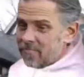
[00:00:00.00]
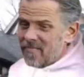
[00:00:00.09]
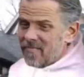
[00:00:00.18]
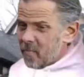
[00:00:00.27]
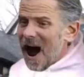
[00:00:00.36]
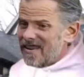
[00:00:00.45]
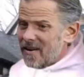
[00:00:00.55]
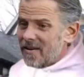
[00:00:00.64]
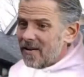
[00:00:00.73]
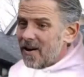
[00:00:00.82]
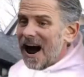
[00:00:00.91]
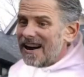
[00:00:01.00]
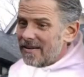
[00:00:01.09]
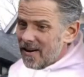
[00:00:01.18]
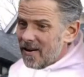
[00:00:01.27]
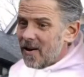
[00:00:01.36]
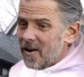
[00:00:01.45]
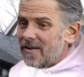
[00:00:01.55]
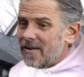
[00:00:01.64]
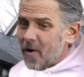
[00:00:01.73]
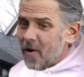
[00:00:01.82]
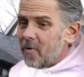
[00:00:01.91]
What you think they're gonna do?
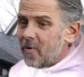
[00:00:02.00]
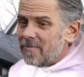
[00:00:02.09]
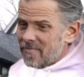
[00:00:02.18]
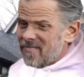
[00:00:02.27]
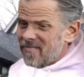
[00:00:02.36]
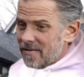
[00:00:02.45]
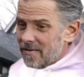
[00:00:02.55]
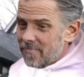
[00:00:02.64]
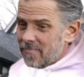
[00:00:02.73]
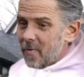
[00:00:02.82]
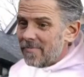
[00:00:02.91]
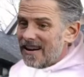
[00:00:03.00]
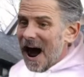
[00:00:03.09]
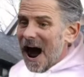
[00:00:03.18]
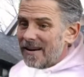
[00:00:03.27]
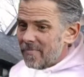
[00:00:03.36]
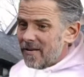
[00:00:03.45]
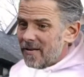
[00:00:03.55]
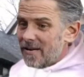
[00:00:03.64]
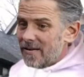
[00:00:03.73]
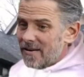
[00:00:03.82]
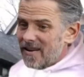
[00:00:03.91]
People like me,
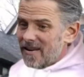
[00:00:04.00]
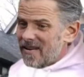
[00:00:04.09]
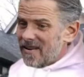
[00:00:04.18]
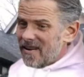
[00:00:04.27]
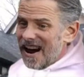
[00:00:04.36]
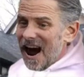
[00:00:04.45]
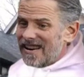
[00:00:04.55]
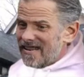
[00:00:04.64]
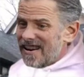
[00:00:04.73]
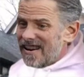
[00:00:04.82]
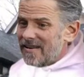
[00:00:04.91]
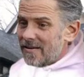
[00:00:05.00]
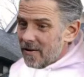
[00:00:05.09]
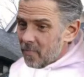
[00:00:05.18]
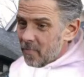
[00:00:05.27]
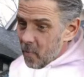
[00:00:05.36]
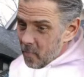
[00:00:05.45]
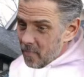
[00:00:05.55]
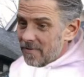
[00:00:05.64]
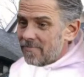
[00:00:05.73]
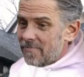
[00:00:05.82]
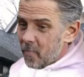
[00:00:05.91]
cause it just isn't true. If
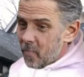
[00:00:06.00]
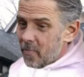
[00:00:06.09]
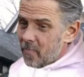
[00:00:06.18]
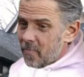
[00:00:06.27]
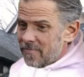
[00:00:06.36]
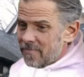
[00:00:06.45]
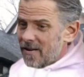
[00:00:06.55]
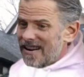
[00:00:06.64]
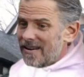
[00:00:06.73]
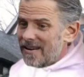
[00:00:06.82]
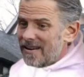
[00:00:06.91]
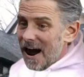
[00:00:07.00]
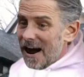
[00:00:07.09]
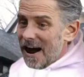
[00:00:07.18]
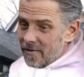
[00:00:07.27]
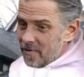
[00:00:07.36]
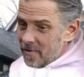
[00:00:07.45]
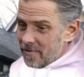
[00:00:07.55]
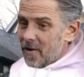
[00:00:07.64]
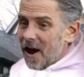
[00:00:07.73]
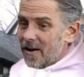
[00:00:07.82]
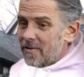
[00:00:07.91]
you really think they're
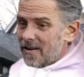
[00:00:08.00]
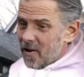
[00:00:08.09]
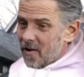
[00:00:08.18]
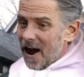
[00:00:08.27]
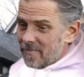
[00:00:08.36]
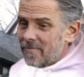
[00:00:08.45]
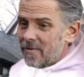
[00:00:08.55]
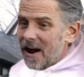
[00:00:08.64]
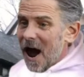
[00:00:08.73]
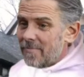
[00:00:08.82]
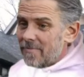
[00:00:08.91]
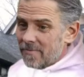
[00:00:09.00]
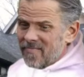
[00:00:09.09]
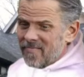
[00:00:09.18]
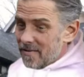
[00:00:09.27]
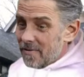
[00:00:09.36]
gonna lock me up, you're a